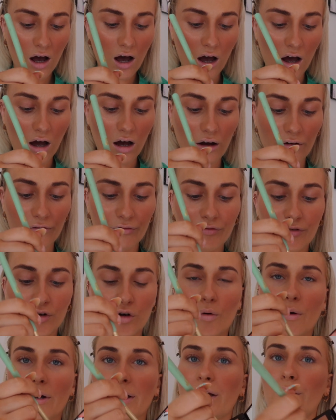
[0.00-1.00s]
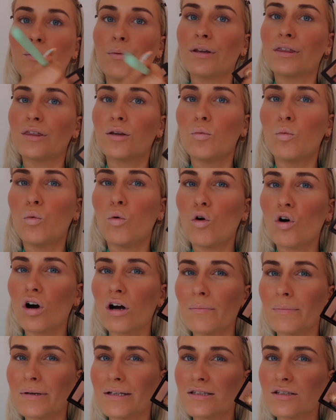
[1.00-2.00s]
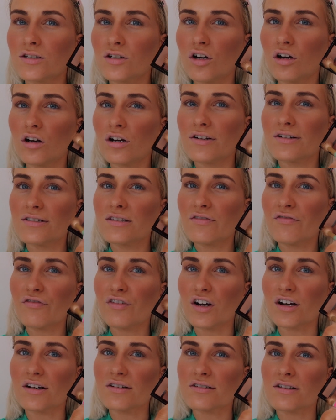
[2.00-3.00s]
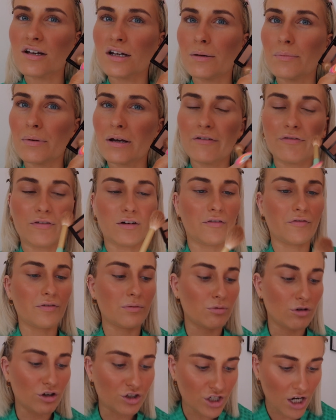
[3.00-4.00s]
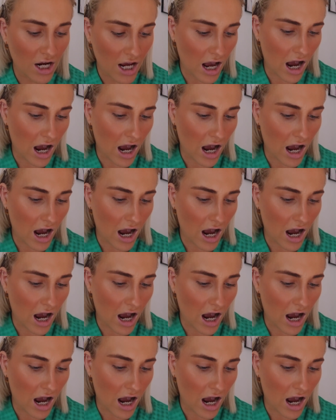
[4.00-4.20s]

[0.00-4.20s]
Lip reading: of going in with the warmest colors first and a big fluffy brush.